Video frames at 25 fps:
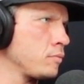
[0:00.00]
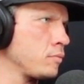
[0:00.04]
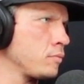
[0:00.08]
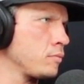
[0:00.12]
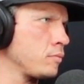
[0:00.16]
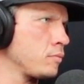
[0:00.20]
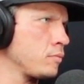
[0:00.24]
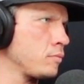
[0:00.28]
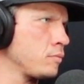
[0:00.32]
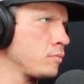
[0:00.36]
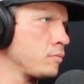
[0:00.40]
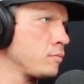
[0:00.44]

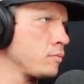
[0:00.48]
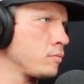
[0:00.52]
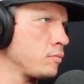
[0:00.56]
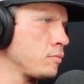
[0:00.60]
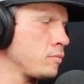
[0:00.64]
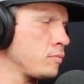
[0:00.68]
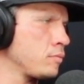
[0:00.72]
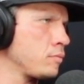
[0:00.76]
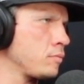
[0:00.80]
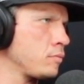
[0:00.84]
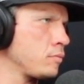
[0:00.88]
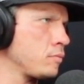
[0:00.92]

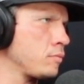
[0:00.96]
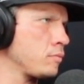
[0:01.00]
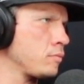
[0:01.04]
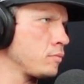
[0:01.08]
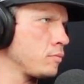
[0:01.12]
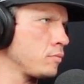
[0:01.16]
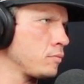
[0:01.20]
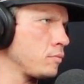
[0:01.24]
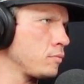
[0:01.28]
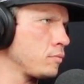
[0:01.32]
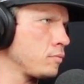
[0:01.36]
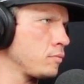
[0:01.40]

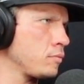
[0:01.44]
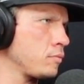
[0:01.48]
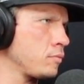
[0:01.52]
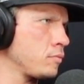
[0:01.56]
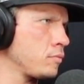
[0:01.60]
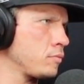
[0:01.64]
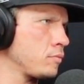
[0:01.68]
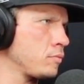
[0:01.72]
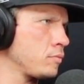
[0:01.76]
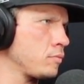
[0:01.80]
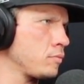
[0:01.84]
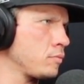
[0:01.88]

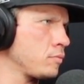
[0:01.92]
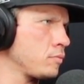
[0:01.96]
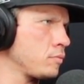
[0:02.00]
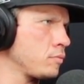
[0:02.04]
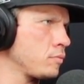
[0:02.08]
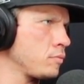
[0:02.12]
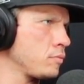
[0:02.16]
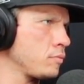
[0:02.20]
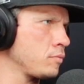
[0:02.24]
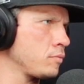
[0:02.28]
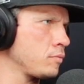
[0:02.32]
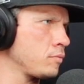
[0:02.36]

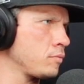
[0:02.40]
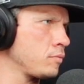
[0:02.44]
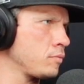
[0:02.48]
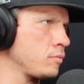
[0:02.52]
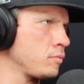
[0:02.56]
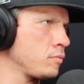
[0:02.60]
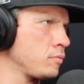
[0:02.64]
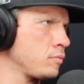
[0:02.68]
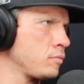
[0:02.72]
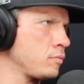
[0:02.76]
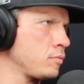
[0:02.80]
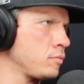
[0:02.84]

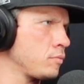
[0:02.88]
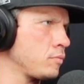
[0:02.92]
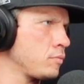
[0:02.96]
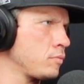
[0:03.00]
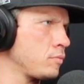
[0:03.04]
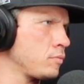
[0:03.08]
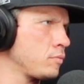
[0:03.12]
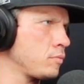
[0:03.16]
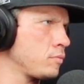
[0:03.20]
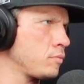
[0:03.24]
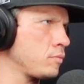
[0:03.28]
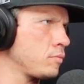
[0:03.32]

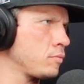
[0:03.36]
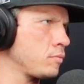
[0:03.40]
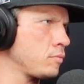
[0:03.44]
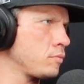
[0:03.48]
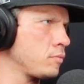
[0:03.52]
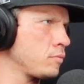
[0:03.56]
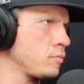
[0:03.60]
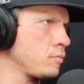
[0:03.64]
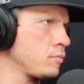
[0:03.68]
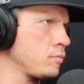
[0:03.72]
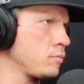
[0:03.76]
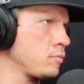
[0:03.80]

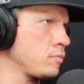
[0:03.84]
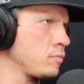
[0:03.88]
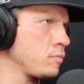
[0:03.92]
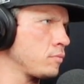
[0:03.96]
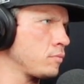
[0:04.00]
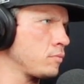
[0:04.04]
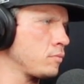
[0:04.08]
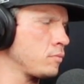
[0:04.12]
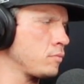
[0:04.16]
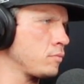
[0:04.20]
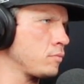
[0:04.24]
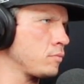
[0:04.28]

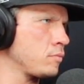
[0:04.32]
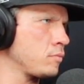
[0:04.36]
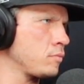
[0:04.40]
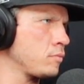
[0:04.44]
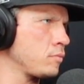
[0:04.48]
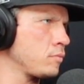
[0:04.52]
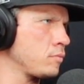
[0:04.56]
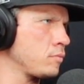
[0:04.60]
No words are spoken by the person on screen.